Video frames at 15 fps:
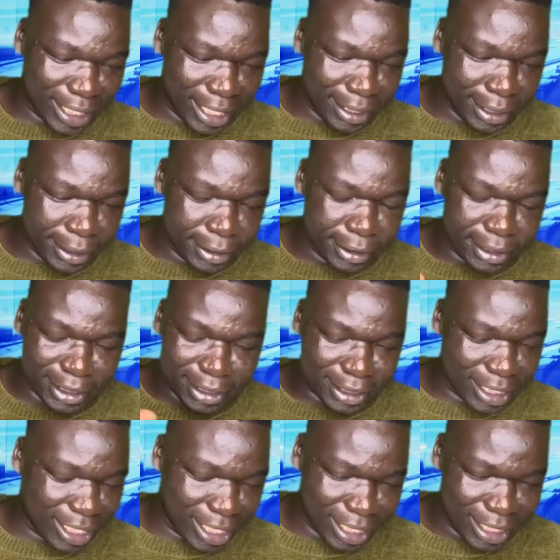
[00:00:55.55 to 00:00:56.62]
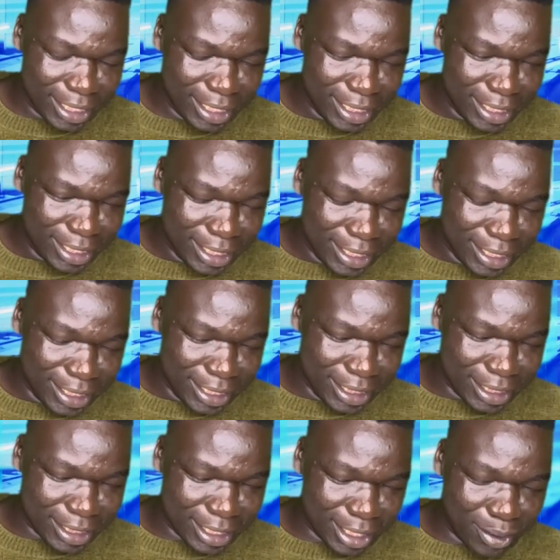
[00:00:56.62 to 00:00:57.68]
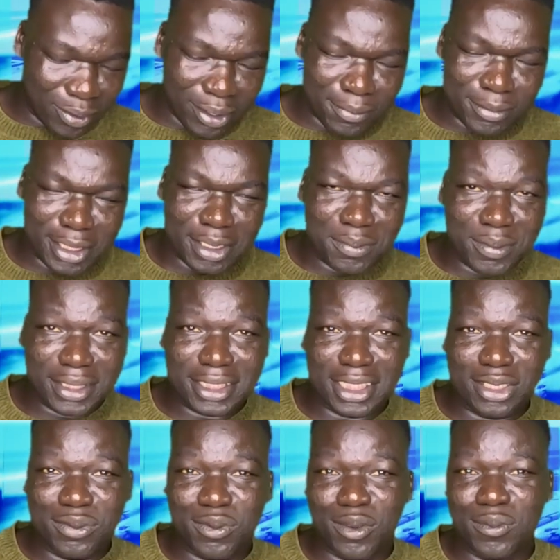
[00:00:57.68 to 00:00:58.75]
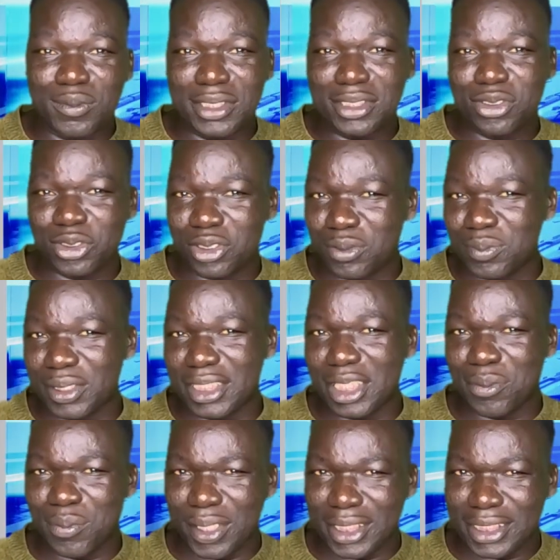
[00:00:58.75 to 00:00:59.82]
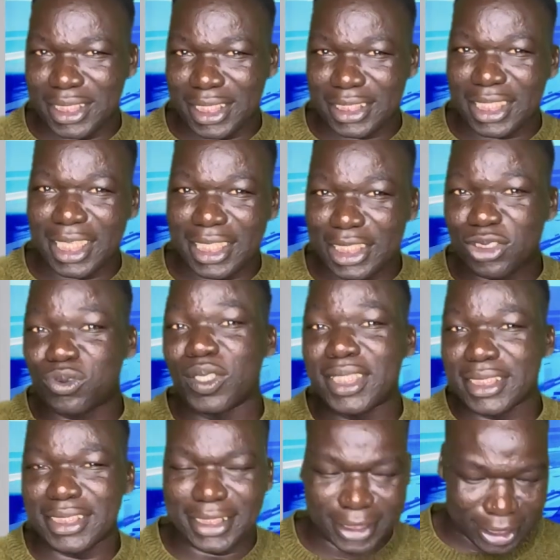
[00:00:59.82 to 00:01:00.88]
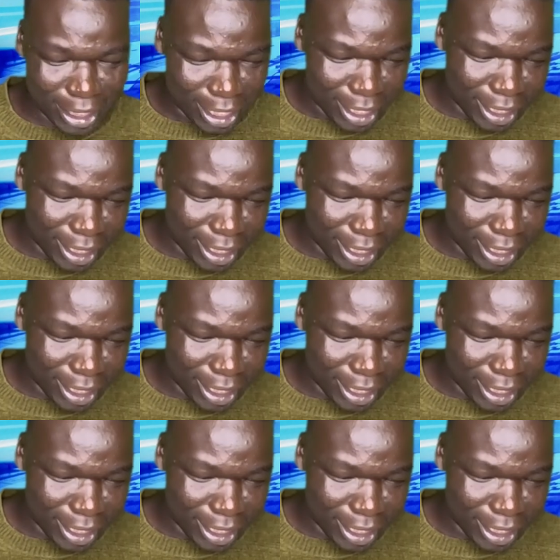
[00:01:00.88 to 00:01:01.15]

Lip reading: I think it is a cryptic message from his social media managers and the strategists,